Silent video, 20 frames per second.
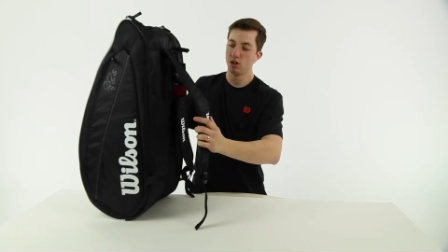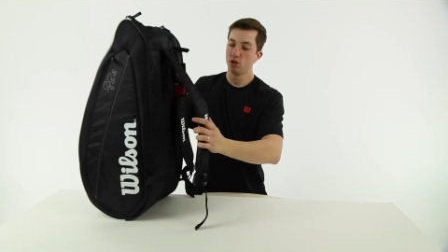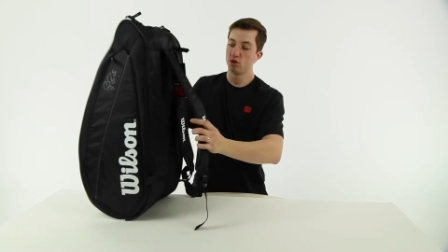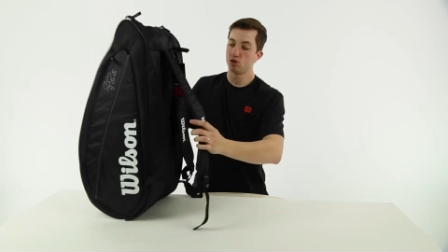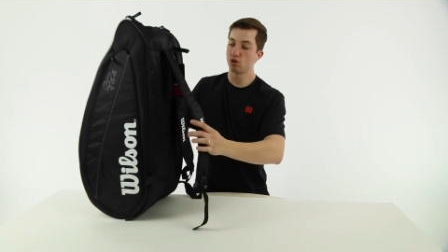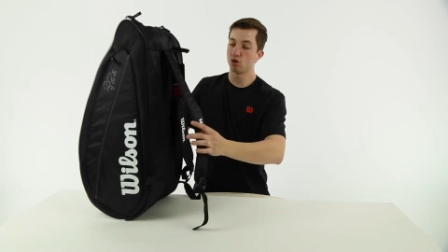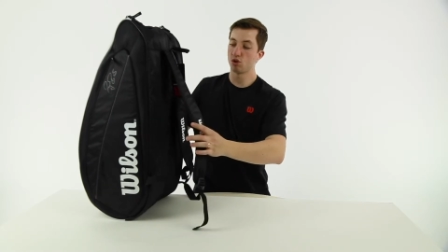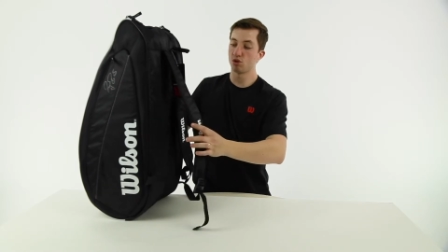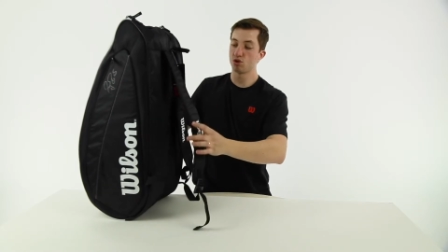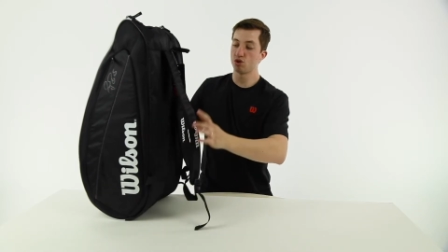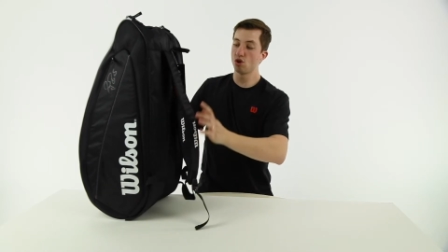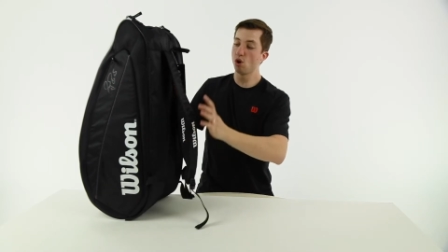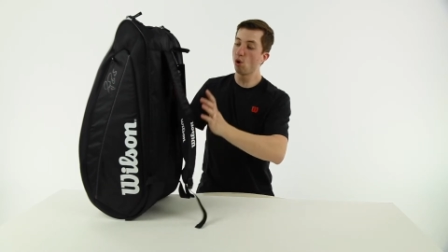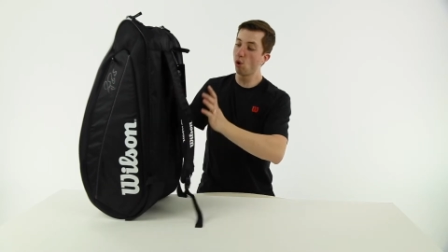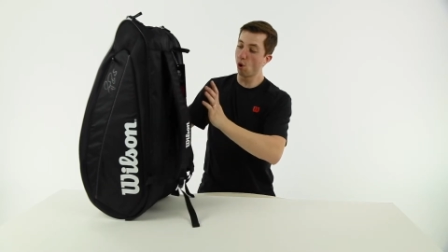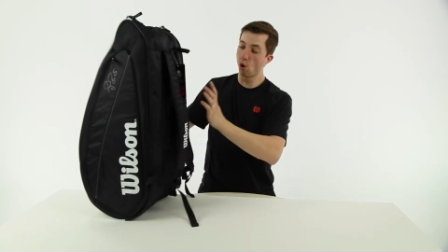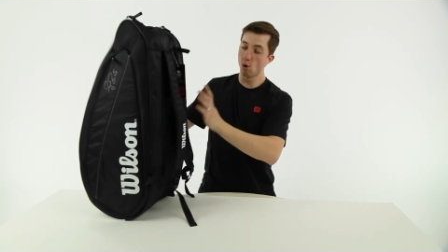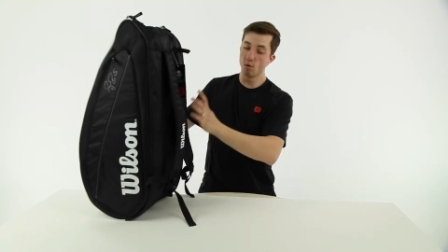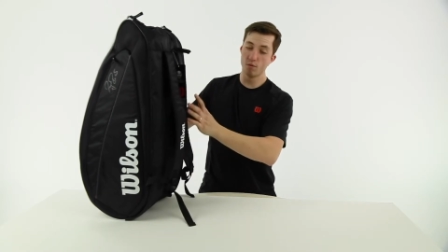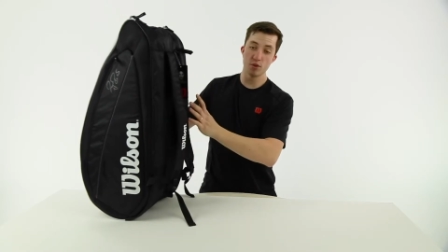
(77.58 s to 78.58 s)
So there's no
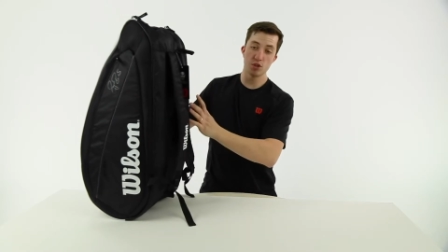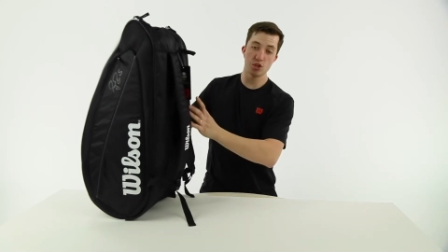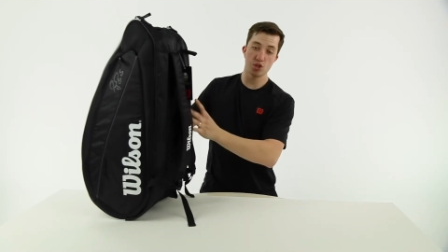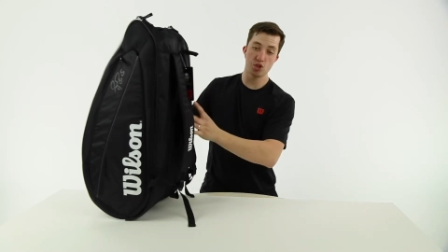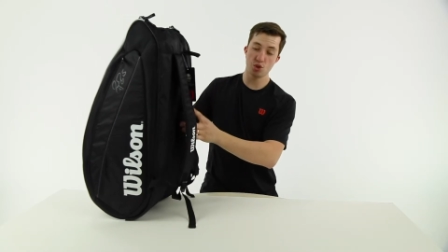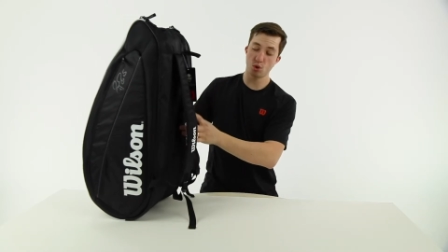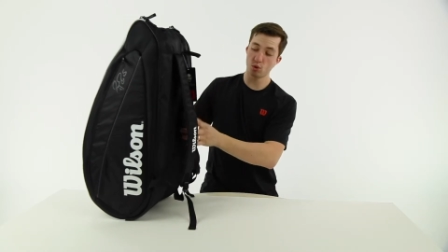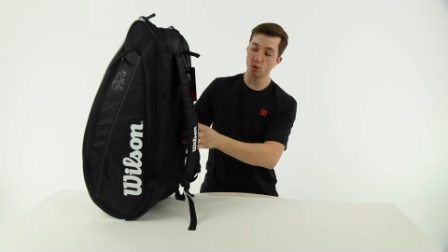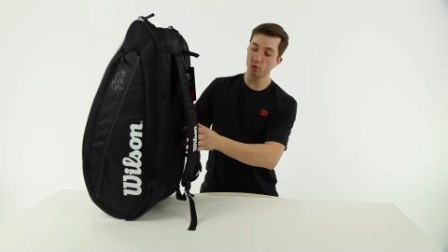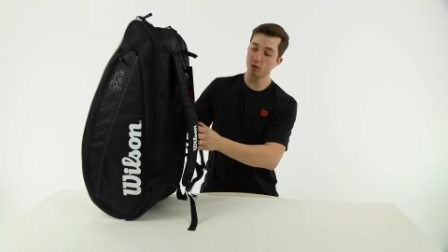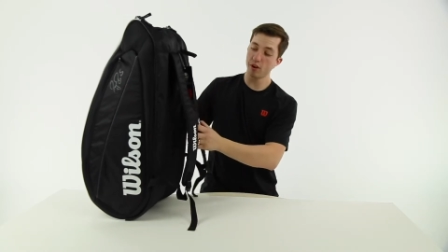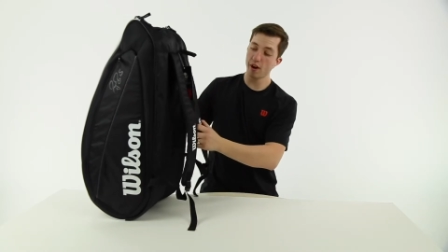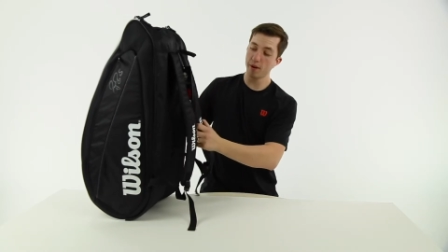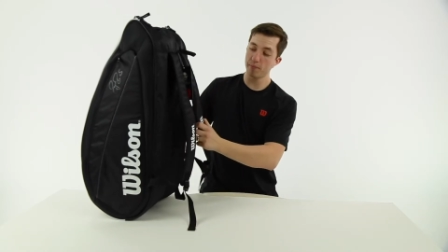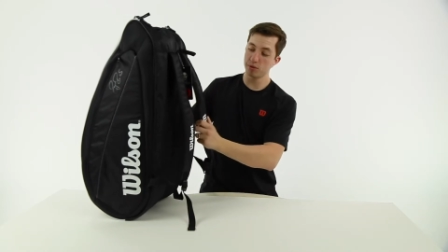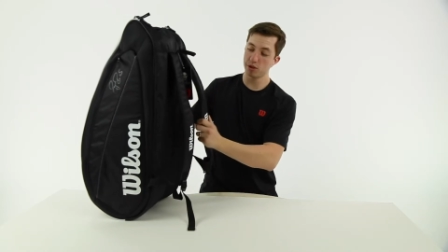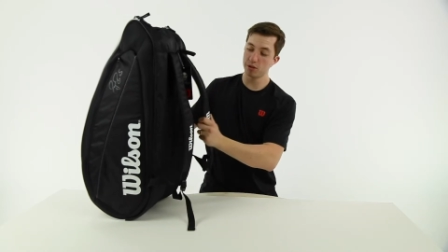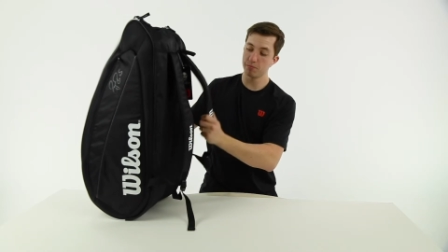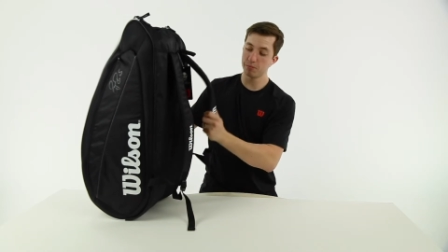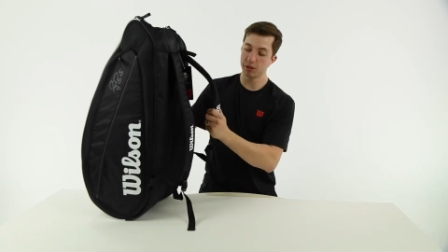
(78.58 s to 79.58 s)
over the shoulder
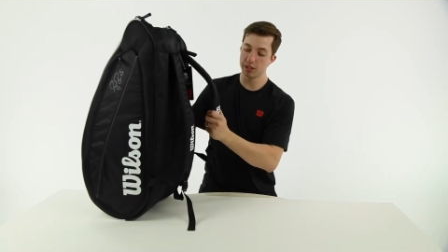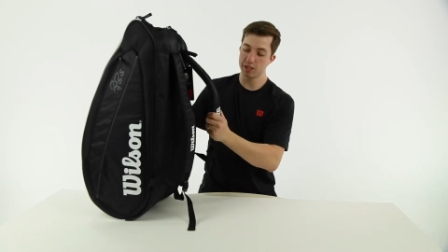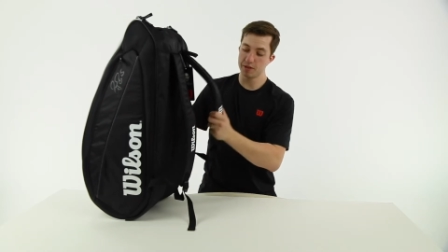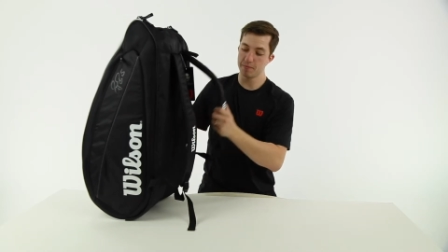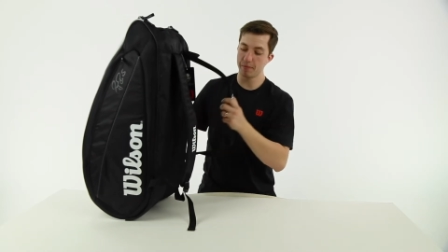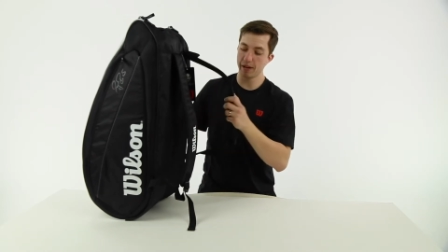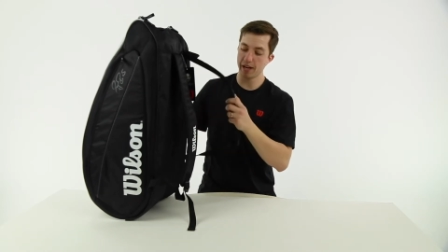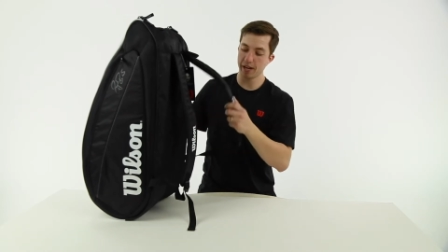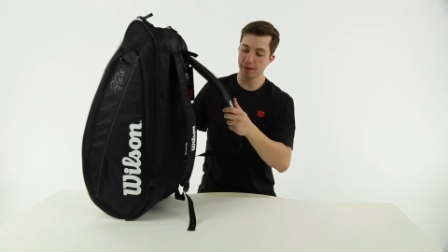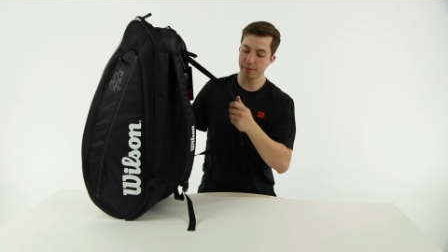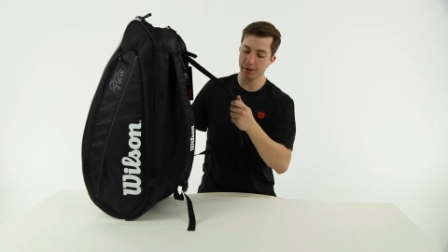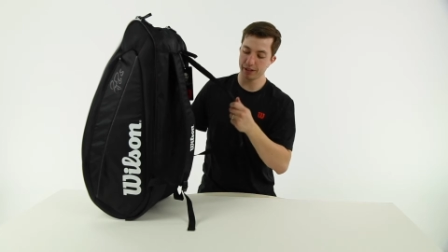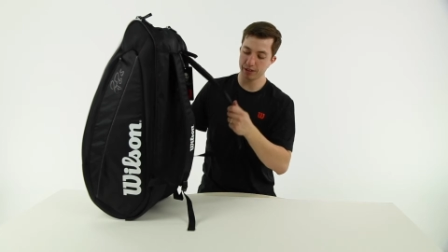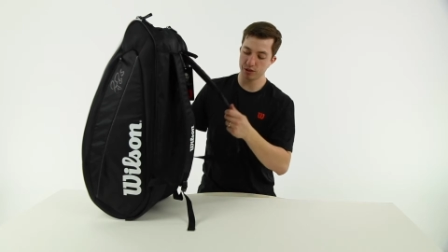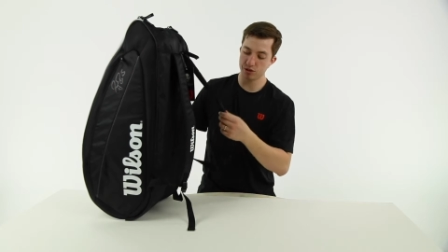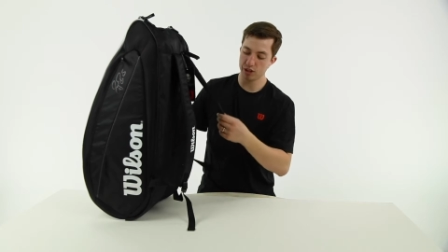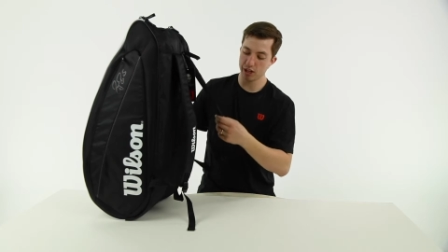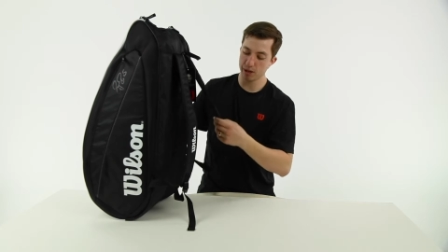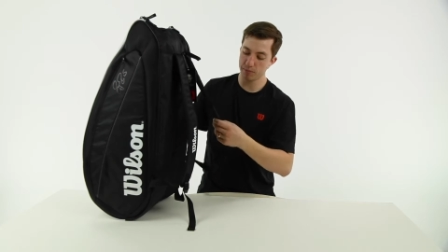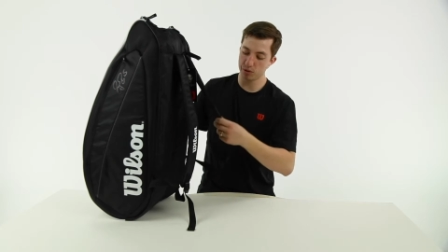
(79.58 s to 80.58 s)
option, but these backpack
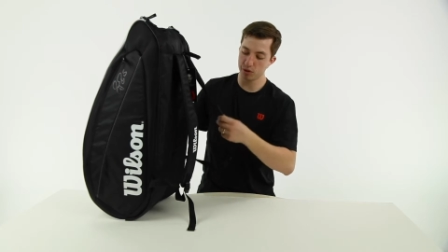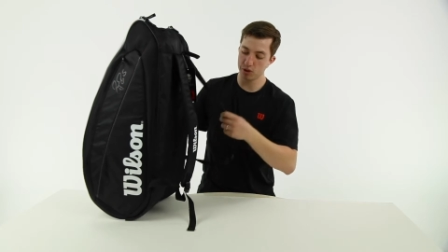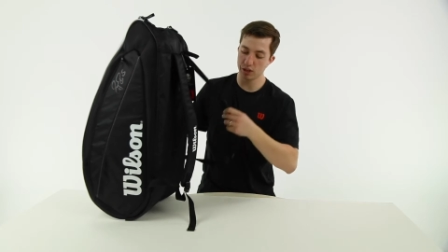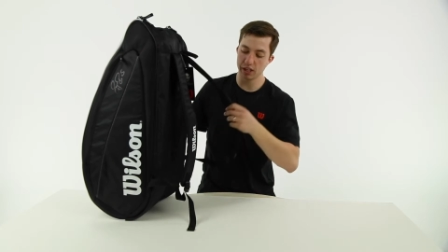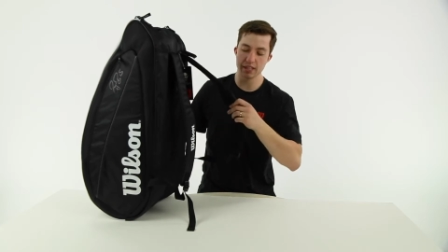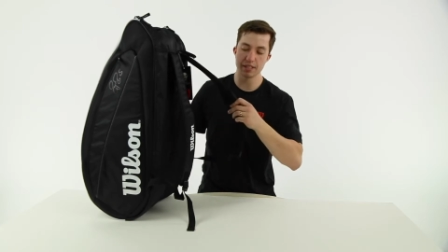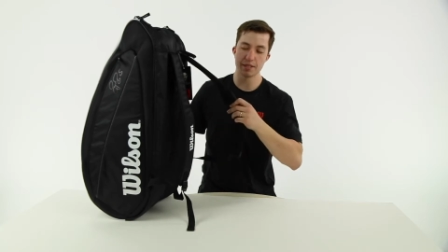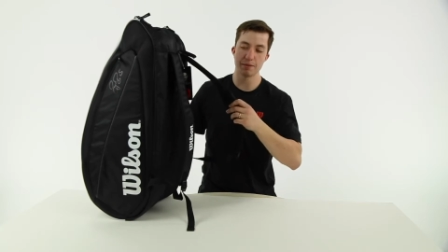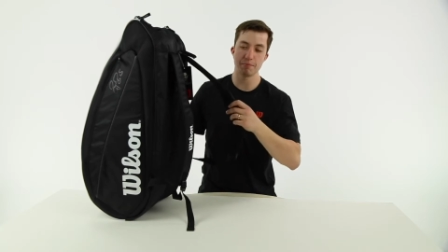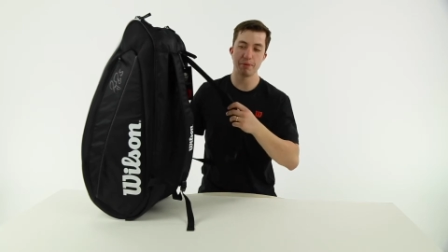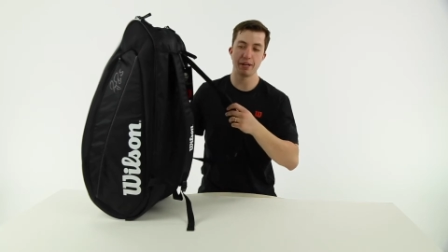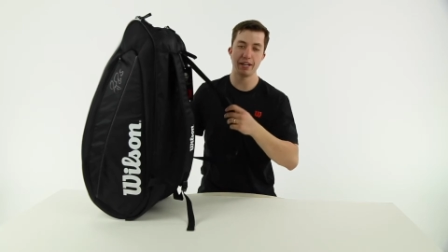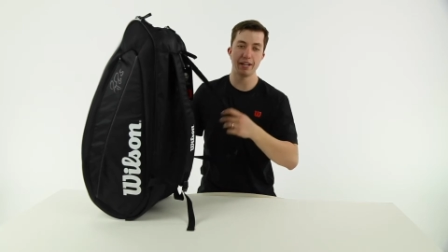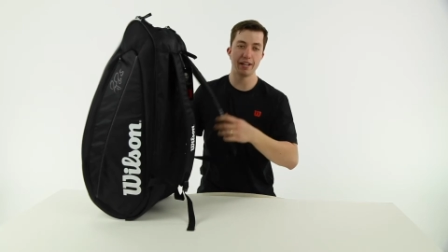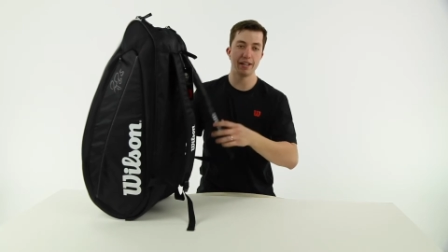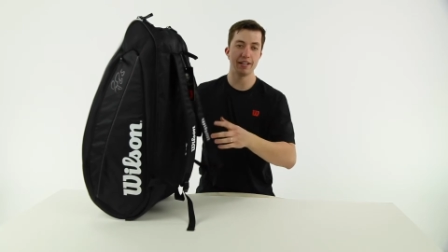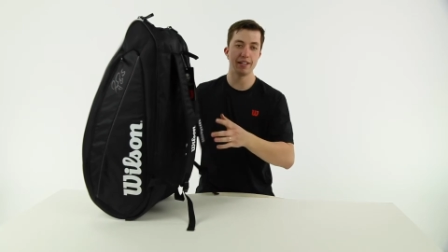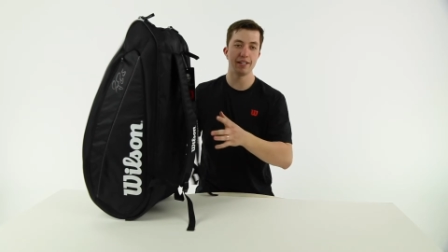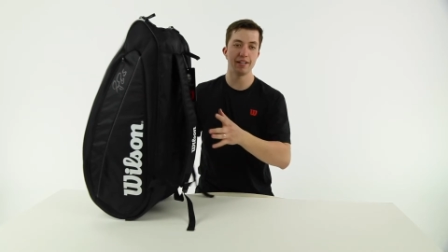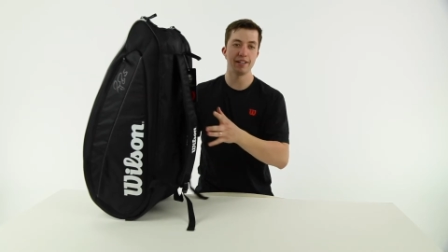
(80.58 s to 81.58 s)
straps are nice and
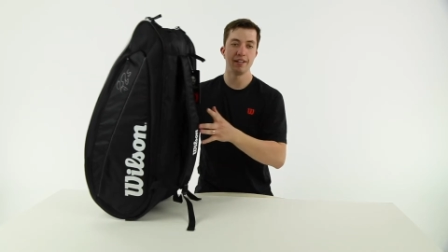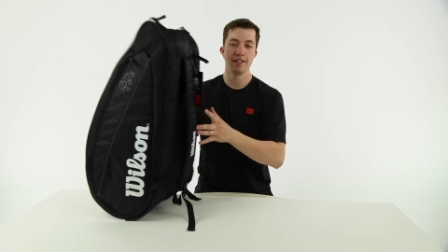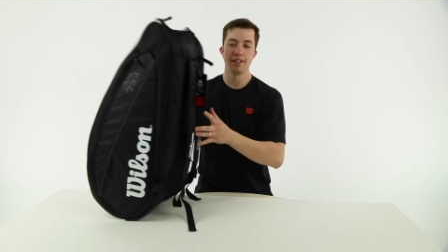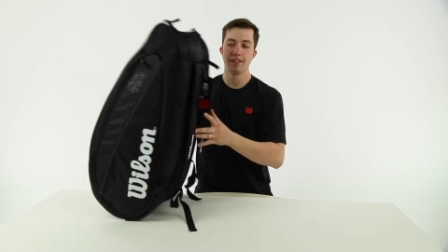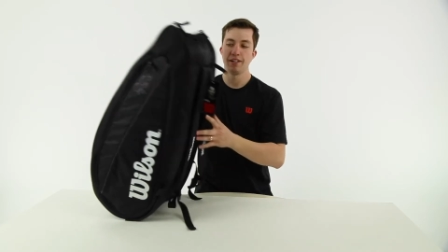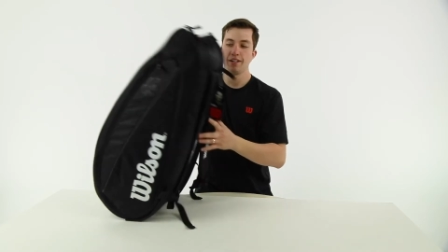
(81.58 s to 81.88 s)
padded